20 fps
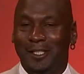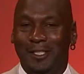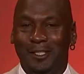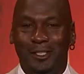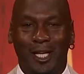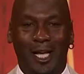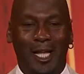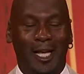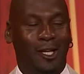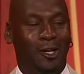
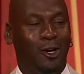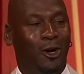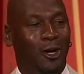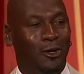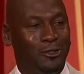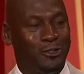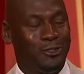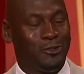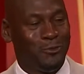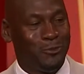John and
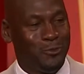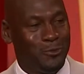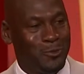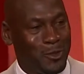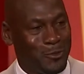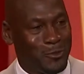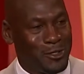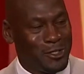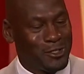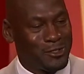Karl,
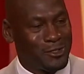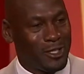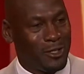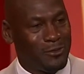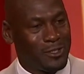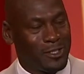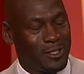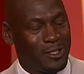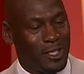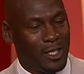remember this, I
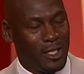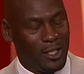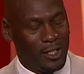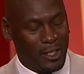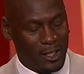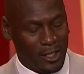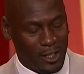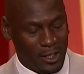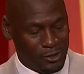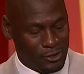was in,
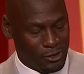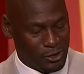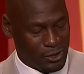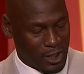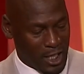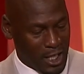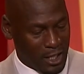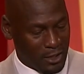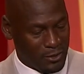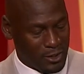in, in
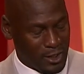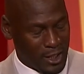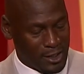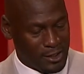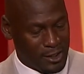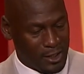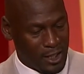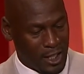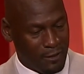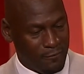Chicago in
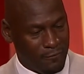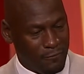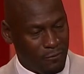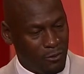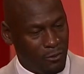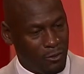1994.